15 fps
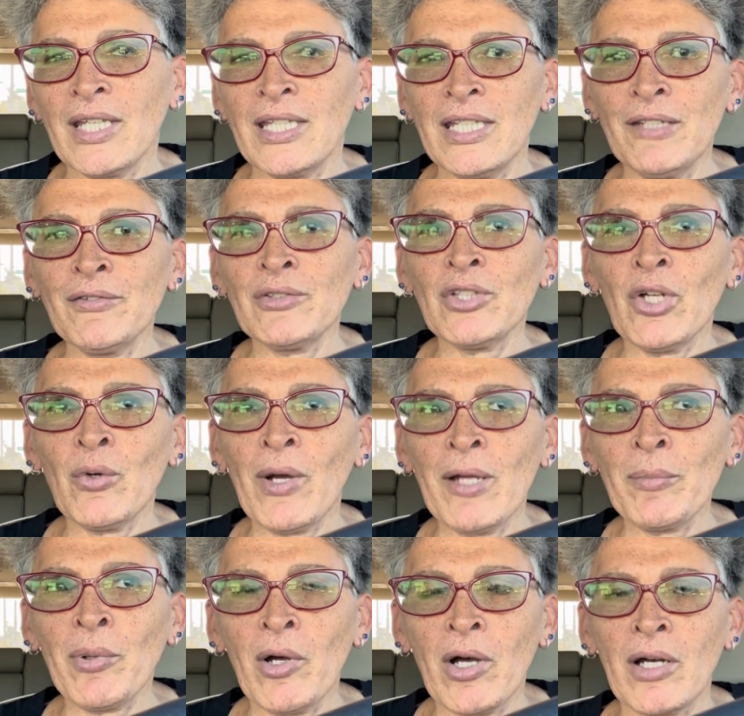Even though I
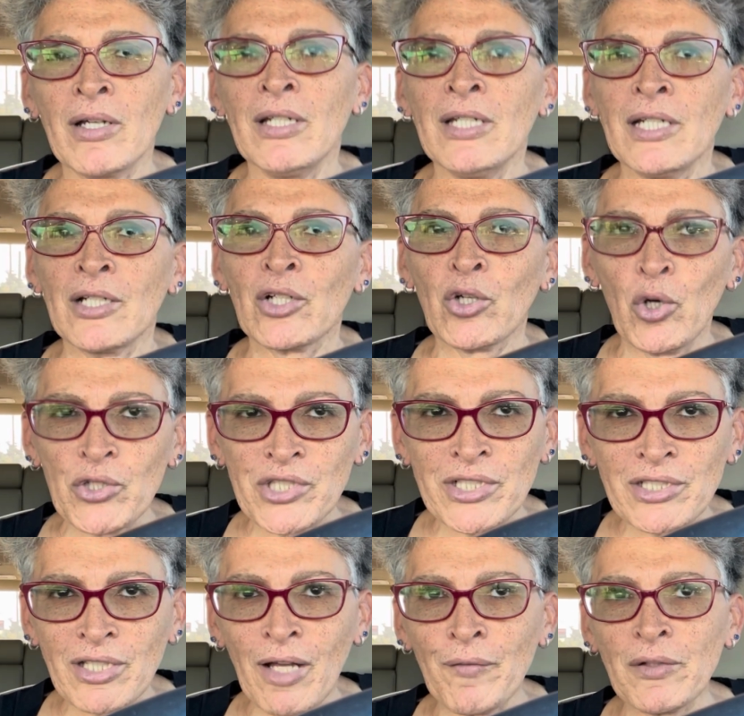bought cushion
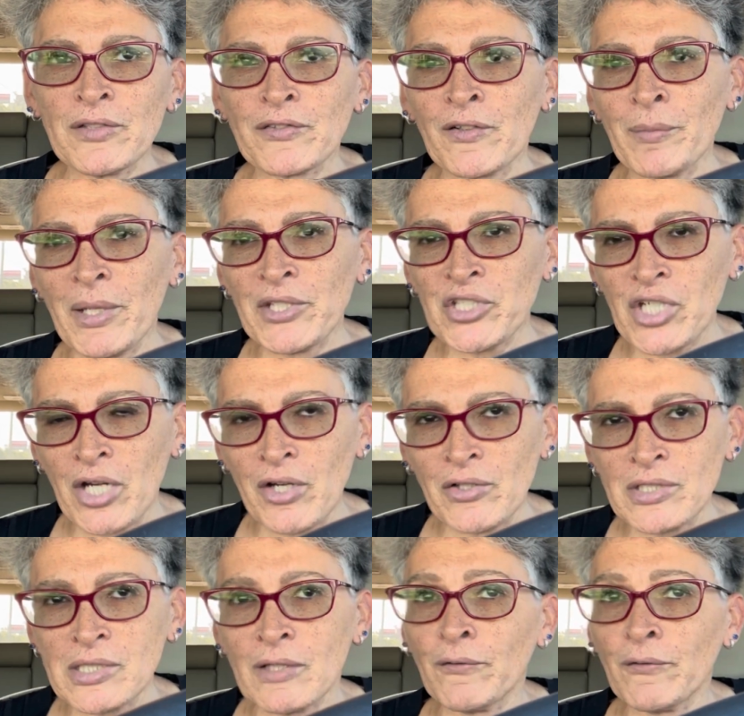covers for my chairs